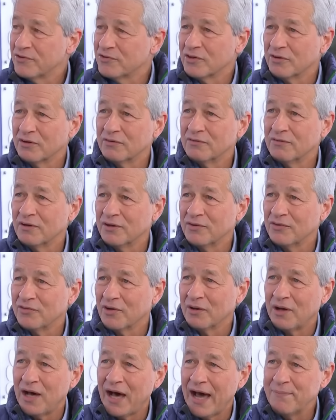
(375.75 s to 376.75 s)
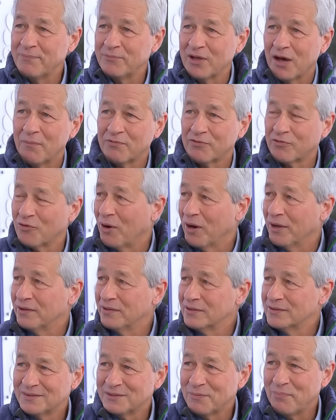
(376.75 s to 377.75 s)
is a is a hyped up fraud.
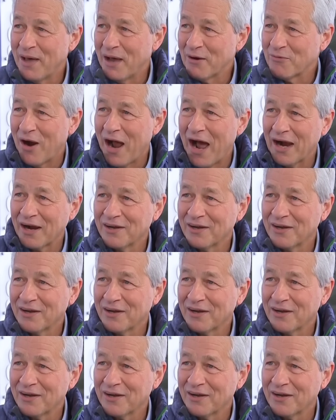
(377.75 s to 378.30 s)
It's a pet rock.